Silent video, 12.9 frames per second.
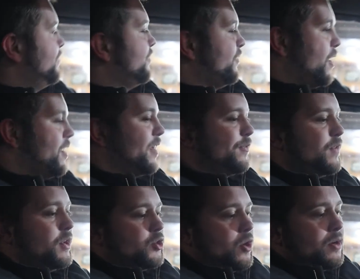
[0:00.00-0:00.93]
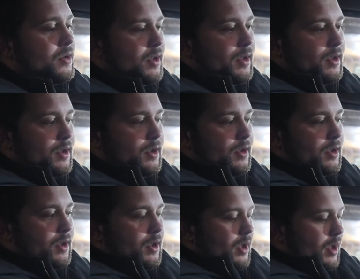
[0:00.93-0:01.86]
Very nice feature.
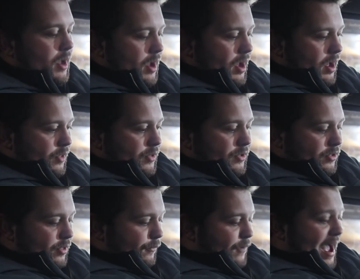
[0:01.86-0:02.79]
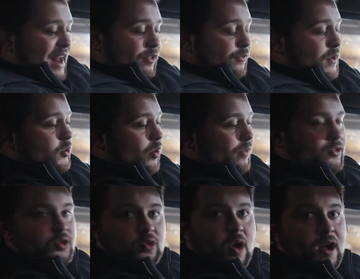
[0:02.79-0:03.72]
This is the fattest feature on
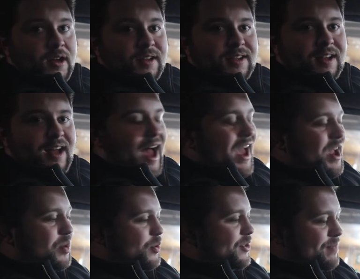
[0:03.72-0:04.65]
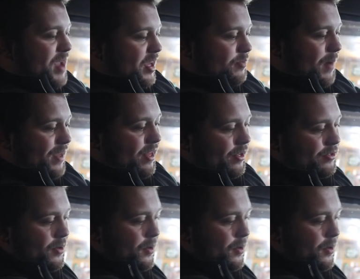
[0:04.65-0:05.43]
this truck. I was amazed by this.